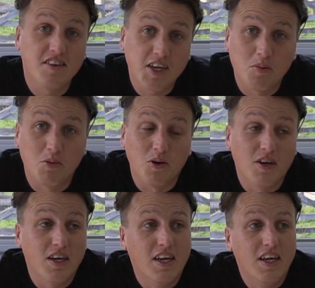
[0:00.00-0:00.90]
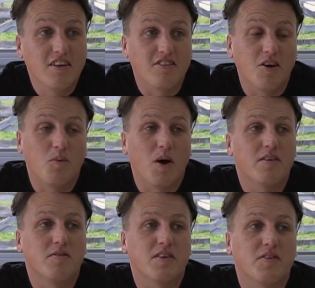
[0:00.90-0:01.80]
Tekapo. So one
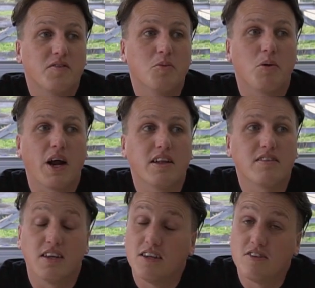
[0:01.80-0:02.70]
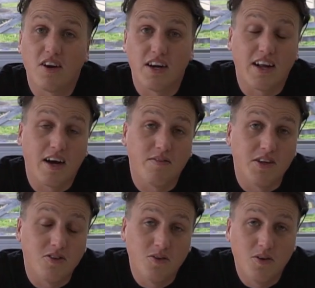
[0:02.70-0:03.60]
of a few brands that InsideOut
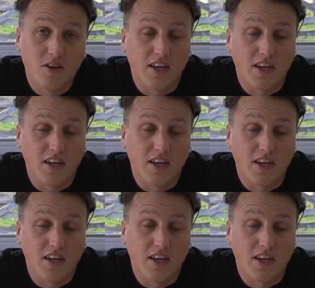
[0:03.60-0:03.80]
RV do,